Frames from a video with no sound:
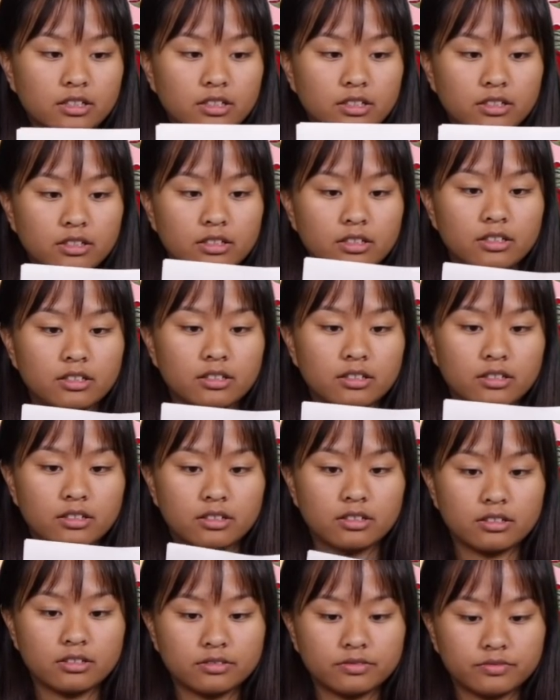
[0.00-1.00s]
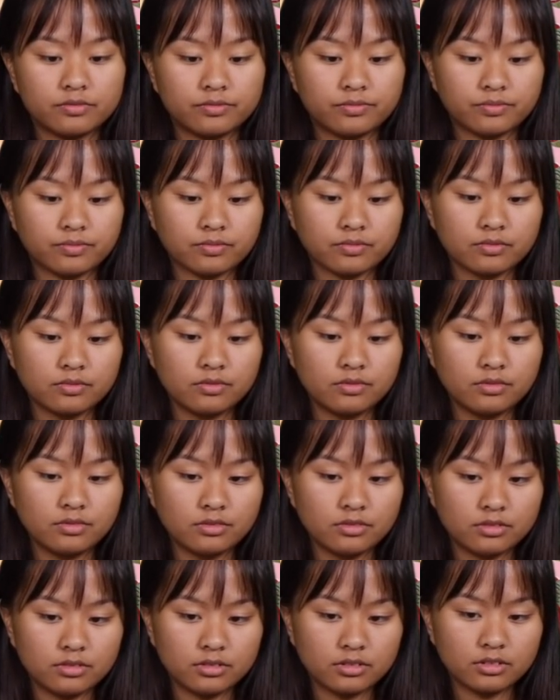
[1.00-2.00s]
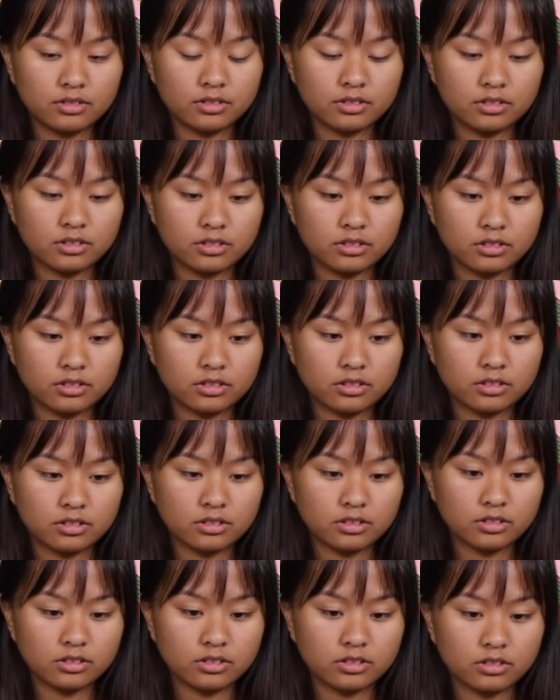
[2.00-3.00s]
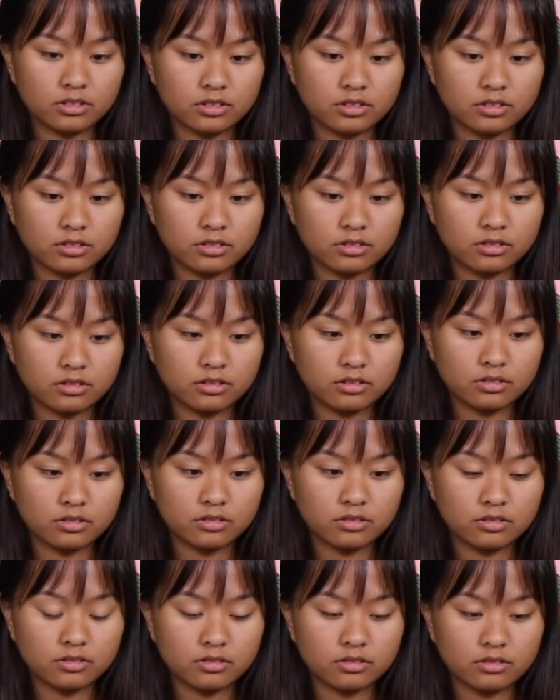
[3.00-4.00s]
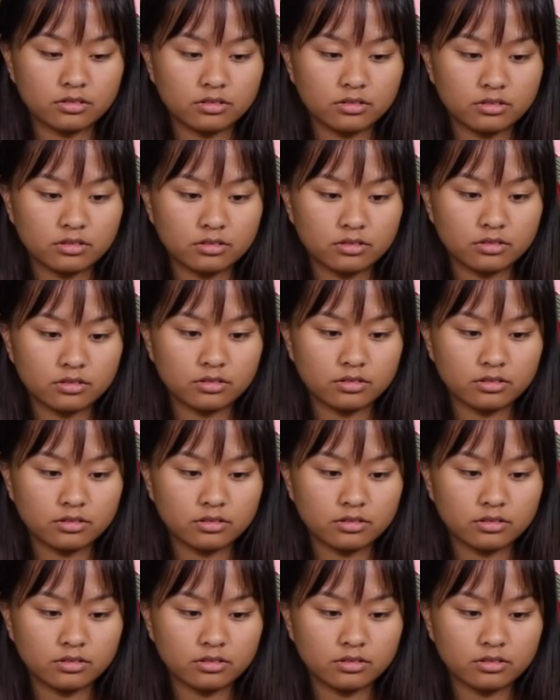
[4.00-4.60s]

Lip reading: This person isn't speaking.